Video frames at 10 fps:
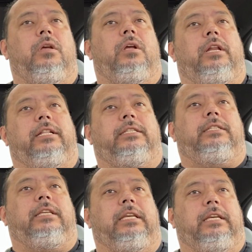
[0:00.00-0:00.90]
let's
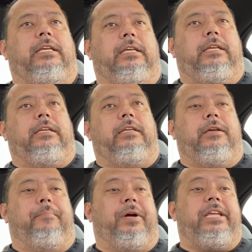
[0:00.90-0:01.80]
see.
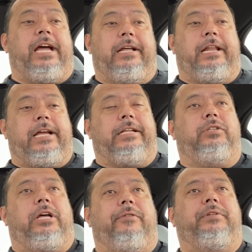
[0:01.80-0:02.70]
But yeah, like
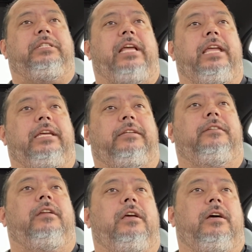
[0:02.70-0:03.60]
I was saying,
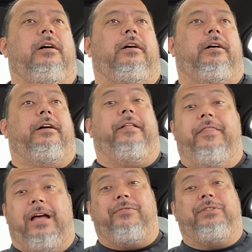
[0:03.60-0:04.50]

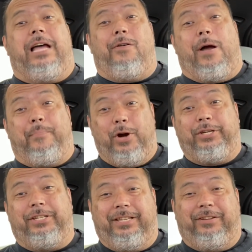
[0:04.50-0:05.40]
that was how I
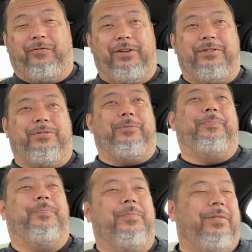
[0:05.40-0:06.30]
purchased this vehicle,
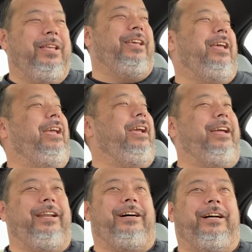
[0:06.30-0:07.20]

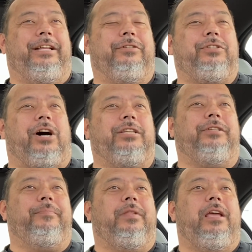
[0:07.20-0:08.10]
and it was
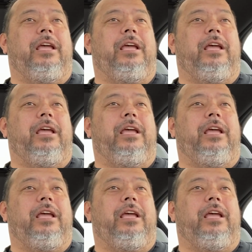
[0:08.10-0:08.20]
awesome.